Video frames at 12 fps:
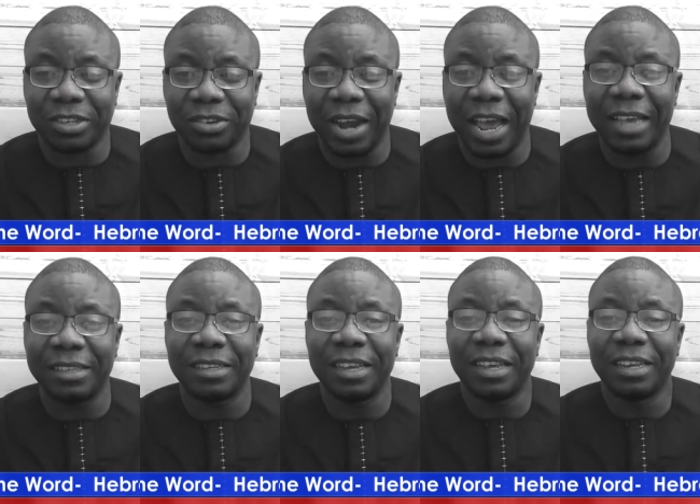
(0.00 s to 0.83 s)

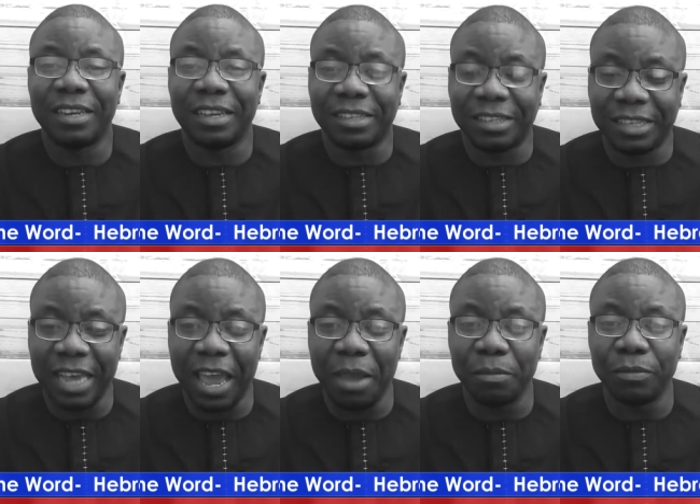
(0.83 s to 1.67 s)
Christ the
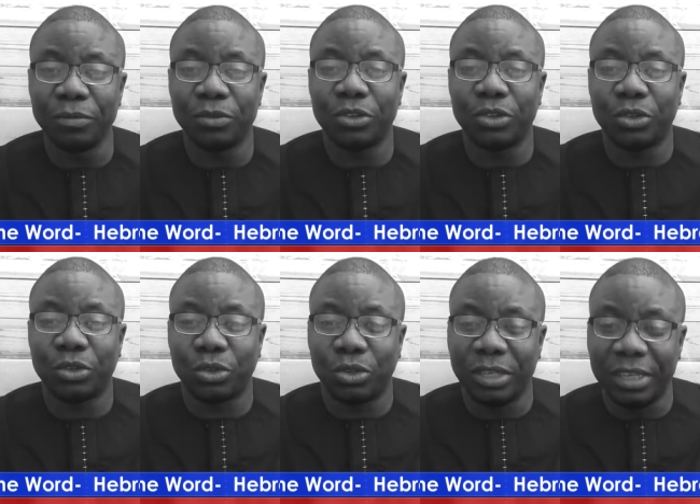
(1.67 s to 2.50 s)
same
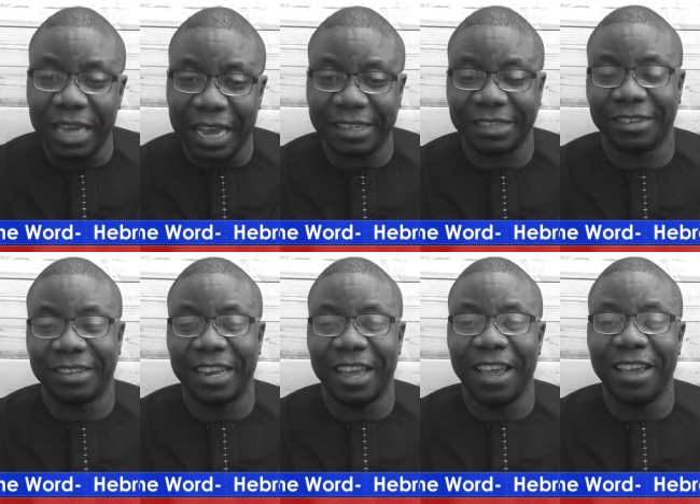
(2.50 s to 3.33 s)

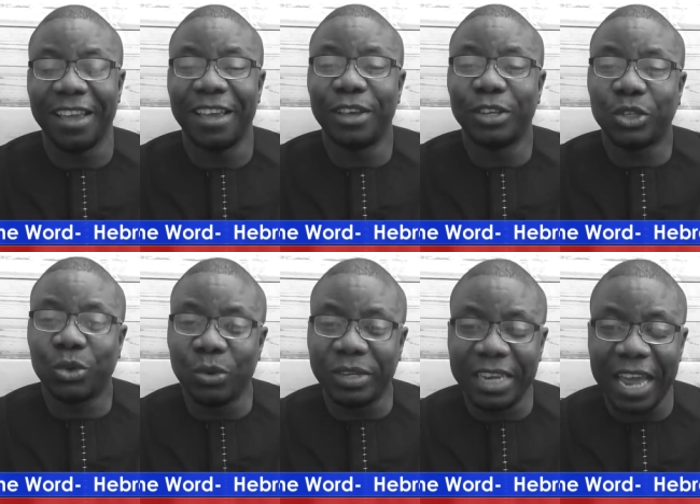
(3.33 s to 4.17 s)
yesterday,
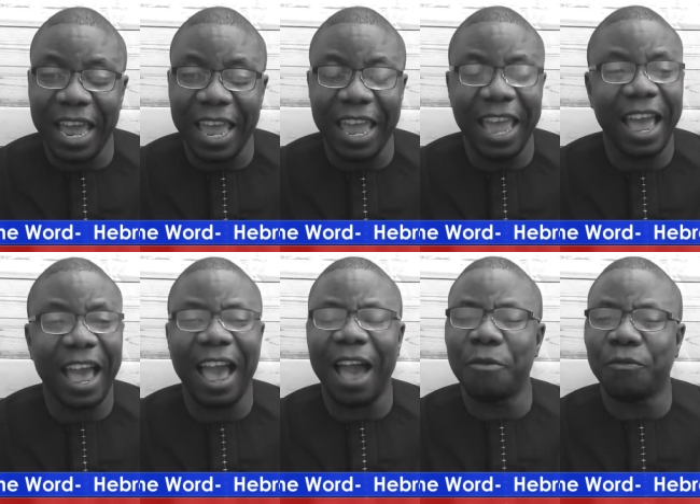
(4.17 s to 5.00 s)
today,
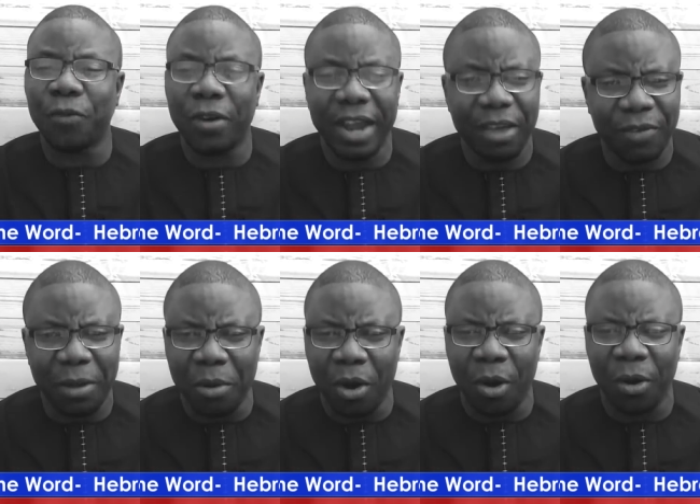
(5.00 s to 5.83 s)
and
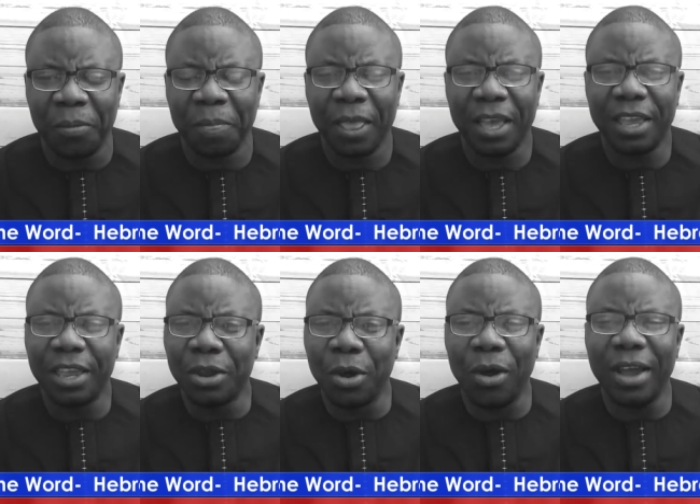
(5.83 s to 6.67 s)
forevermore.
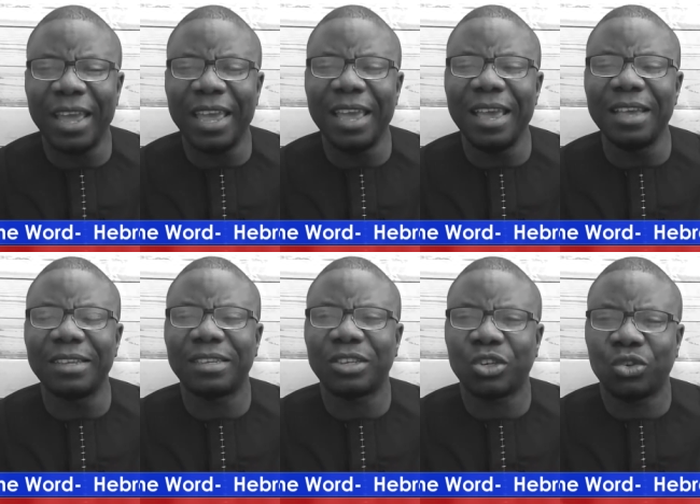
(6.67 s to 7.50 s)
You know,
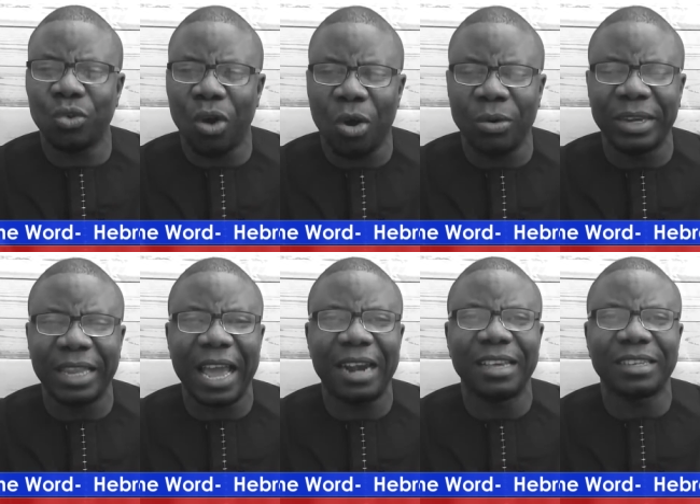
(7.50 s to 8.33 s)
his throne,
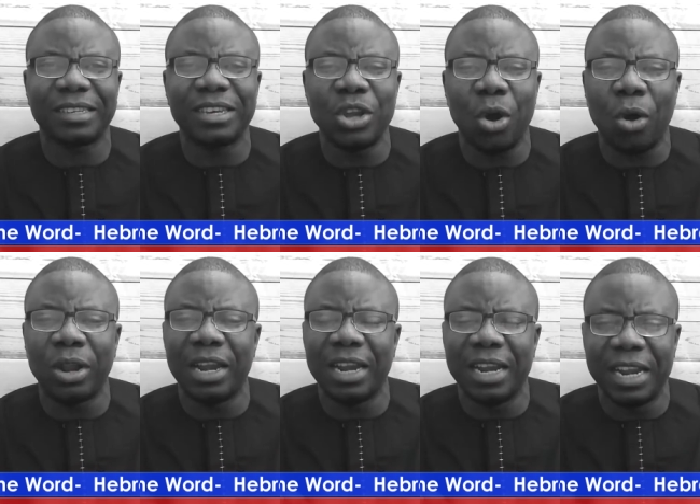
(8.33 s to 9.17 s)
there is no
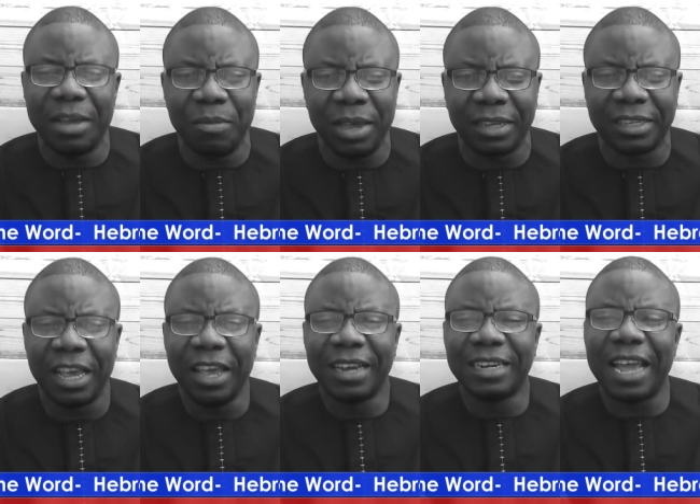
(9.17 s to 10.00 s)
limit.
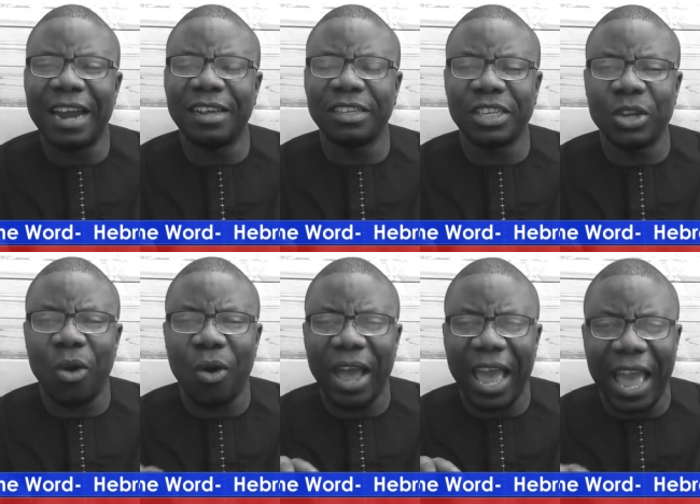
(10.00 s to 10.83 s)
There is
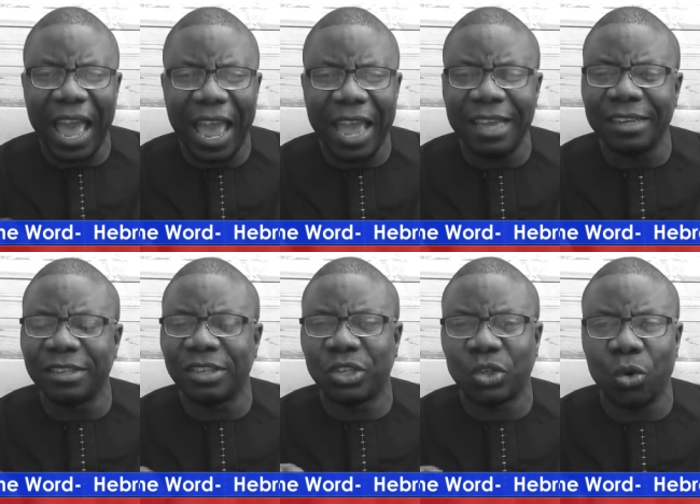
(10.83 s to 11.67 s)
no
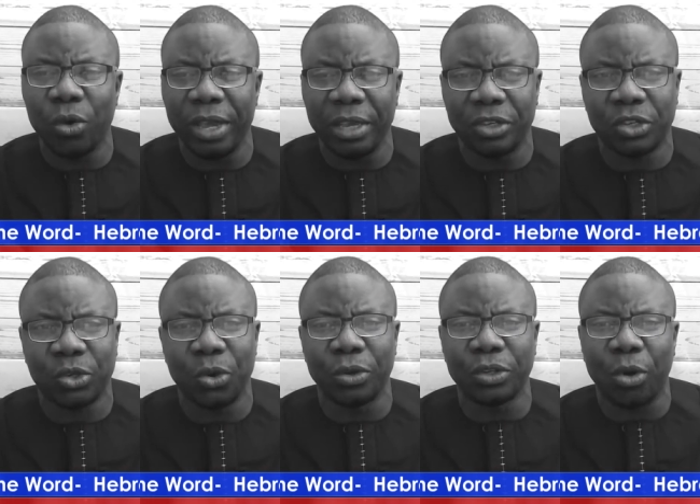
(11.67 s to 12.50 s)
end to his
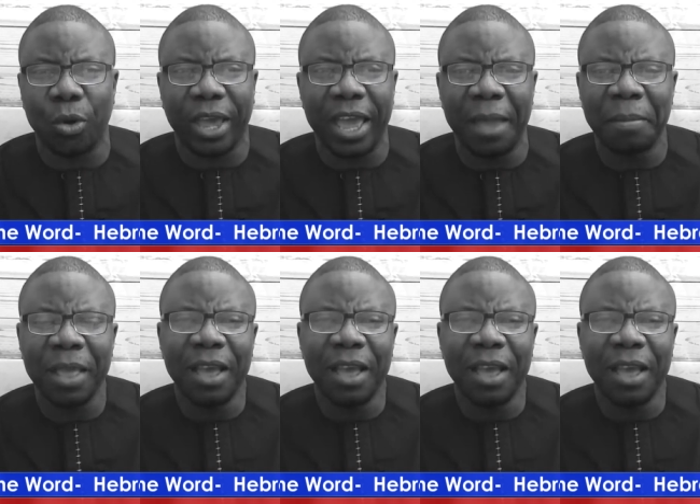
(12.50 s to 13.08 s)
throne. Okay?